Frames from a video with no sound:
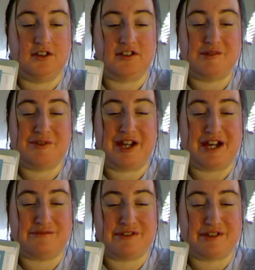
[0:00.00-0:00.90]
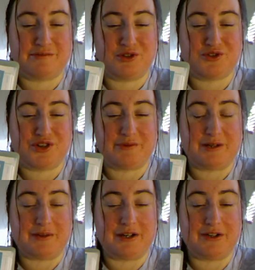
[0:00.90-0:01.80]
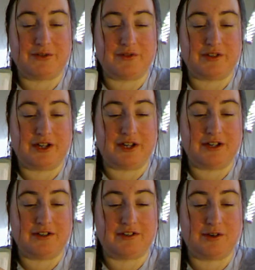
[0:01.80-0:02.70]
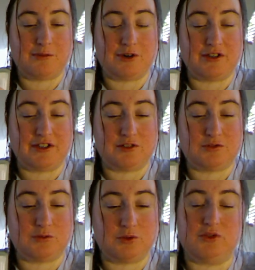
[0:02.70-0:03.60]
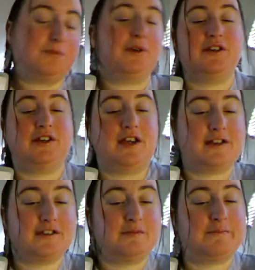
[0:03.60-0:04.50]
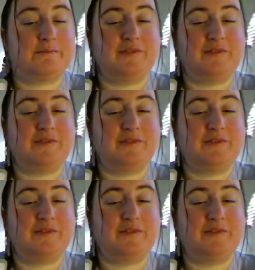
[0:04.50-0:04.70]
some of the habits I'm not sure I'm going to be able to do every day, so I won't get the reward, but next